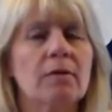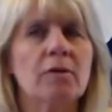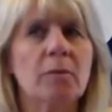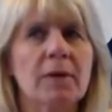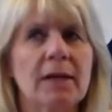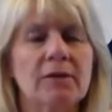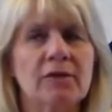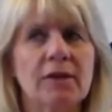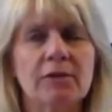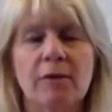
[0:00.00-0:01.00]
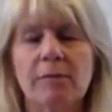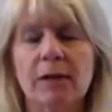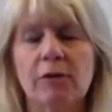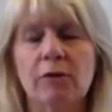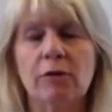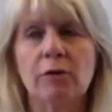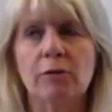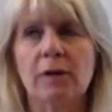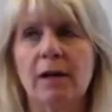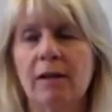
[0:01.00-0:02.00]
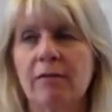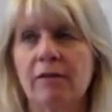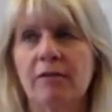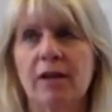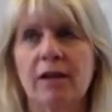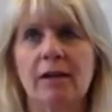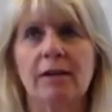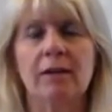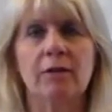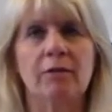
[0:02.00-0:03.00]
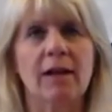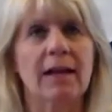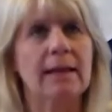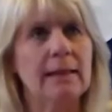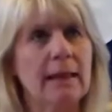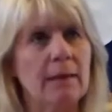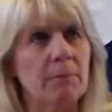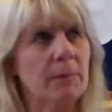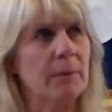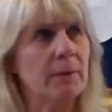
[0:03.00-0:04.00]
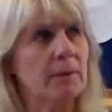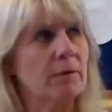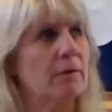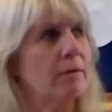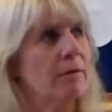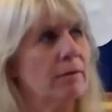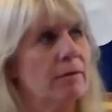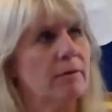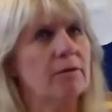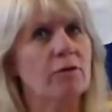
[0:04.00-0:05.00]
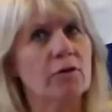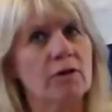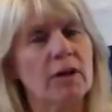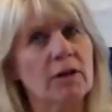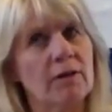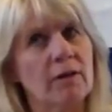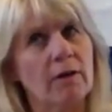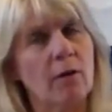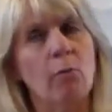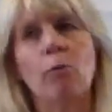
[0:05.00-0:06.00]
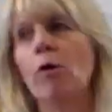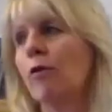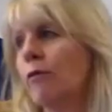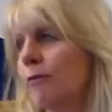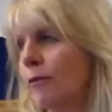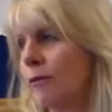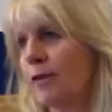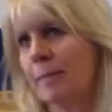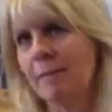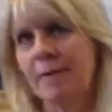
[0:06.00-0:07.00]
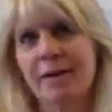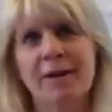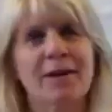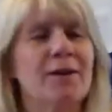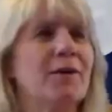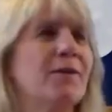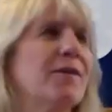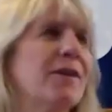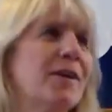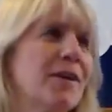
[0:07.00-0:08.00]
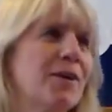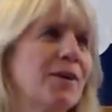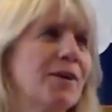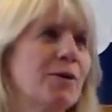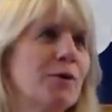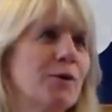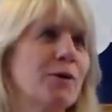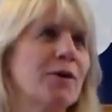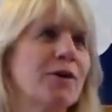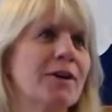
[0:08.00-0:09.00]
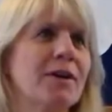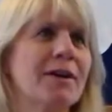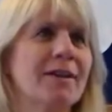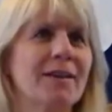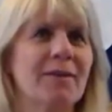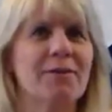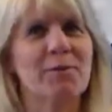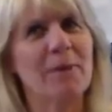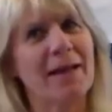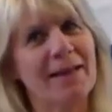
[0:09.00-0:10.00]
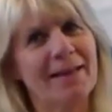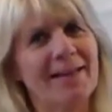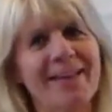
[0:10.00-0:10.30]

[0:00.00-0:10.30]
Somebody says something to you and all of a sudden you like leap. You turn into a wolf or some, cougar. That was my